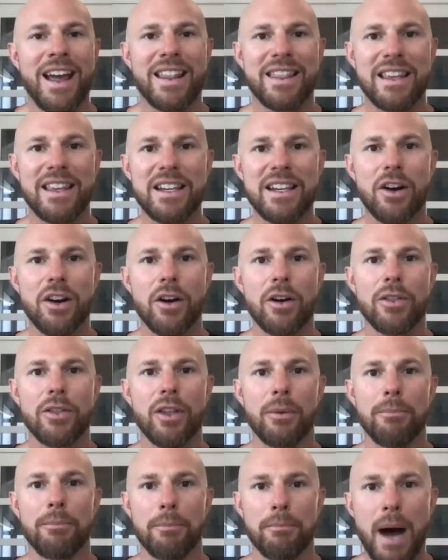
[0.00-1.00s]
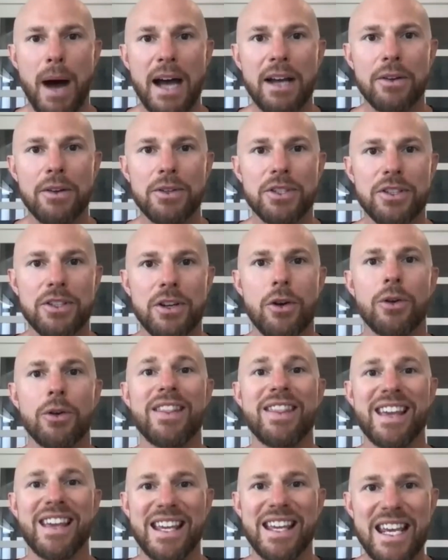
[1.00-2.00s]
these are the milestone
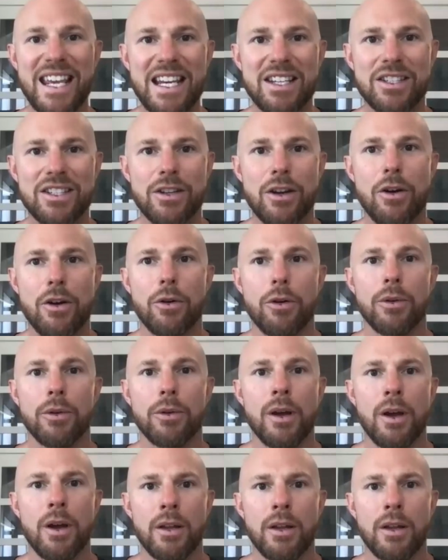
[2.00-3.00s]
and the keystone